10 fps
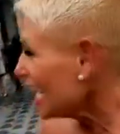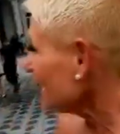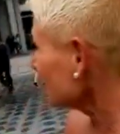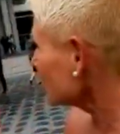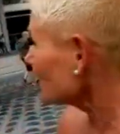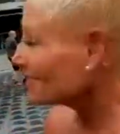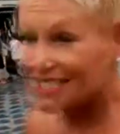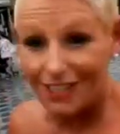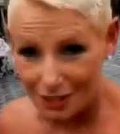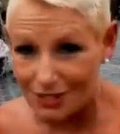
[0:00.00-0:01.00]
And this is
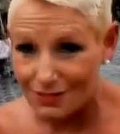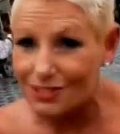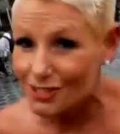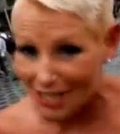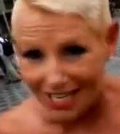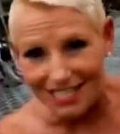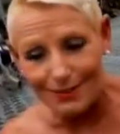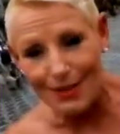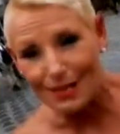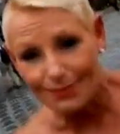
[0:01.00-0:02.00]
obviously no Christmas tree.
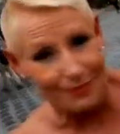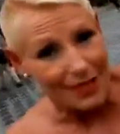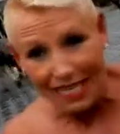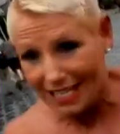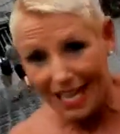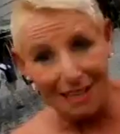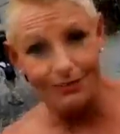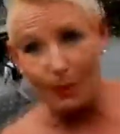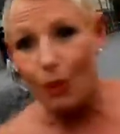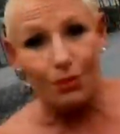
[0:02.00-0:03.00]
It's a big
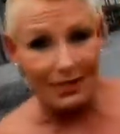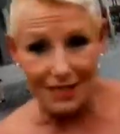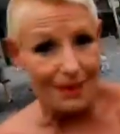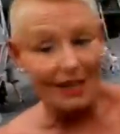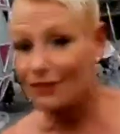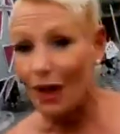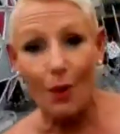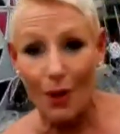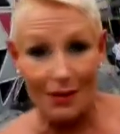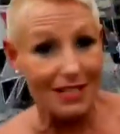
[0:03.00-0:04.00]
coloured bauble in the middle of
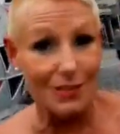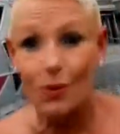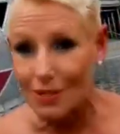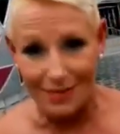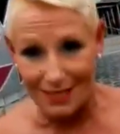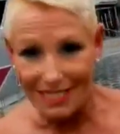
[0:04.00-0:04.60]
nowhere, and it's awesome.